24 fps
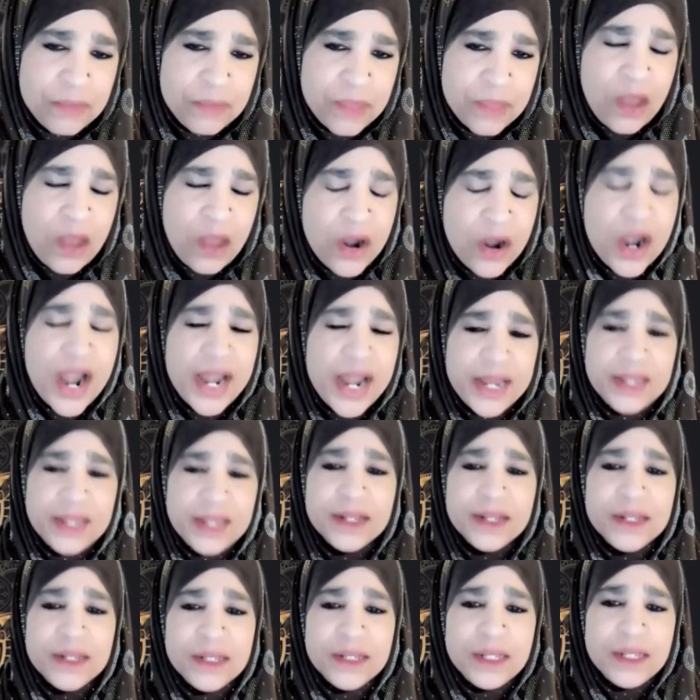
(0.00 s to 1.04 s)
All right.
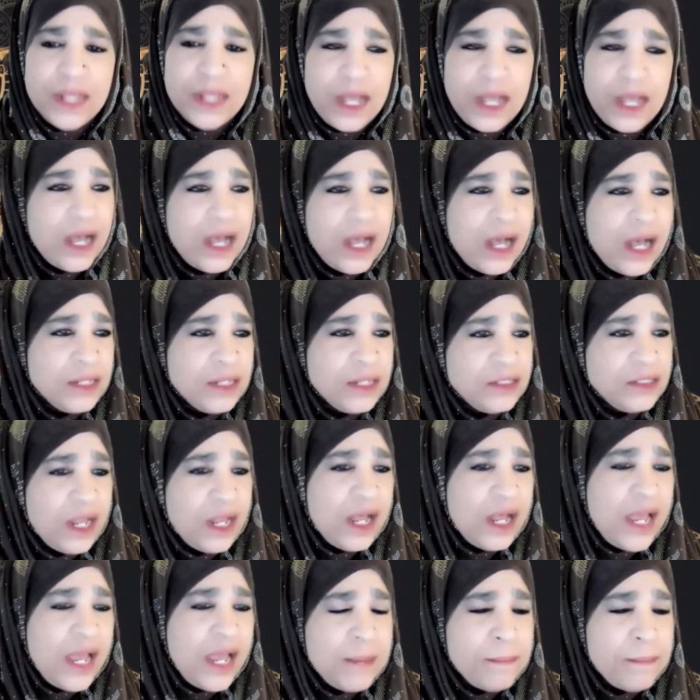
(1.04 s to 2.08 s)

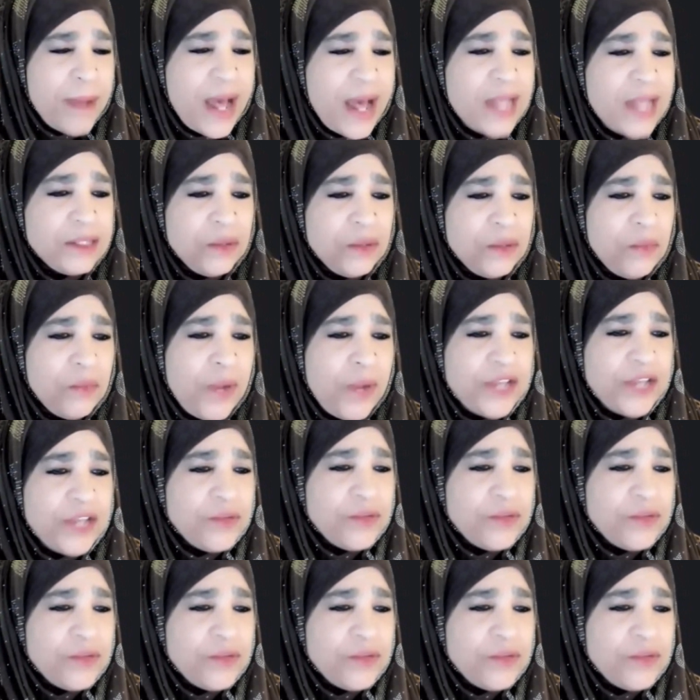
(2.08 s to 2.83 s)
And by the way,